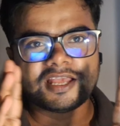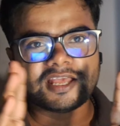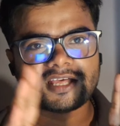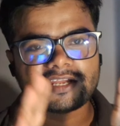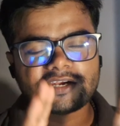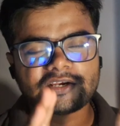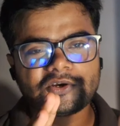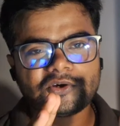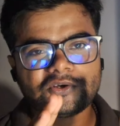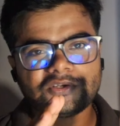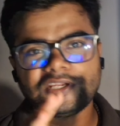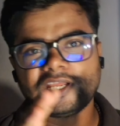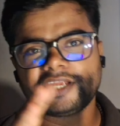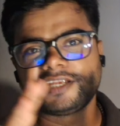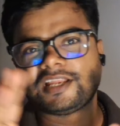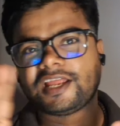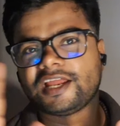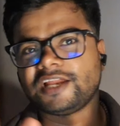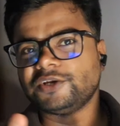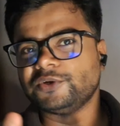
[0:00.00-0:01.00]
Aragorn
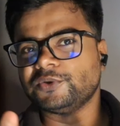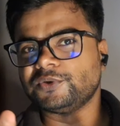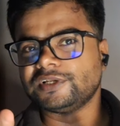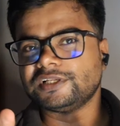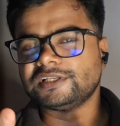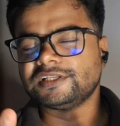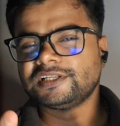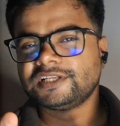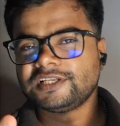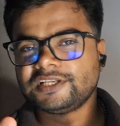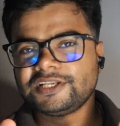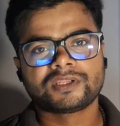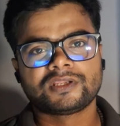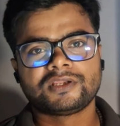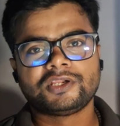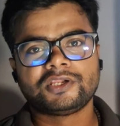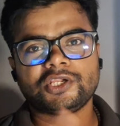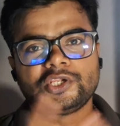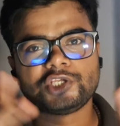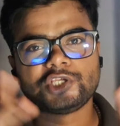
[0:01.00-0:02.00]
and Anduril.
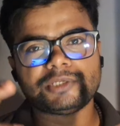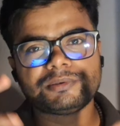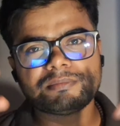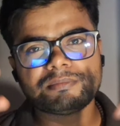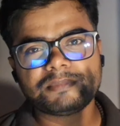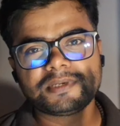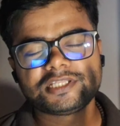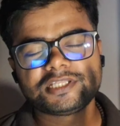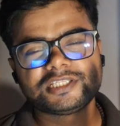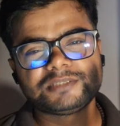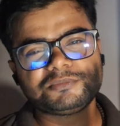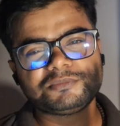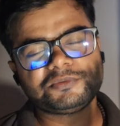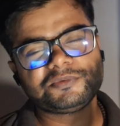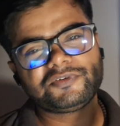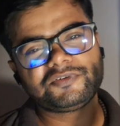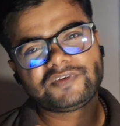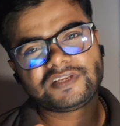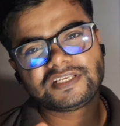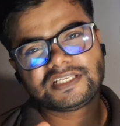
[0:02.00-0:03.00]
You remember in the
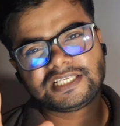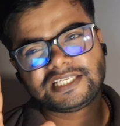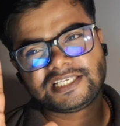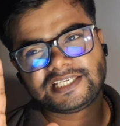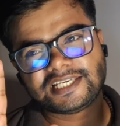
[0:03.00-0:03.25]
movie when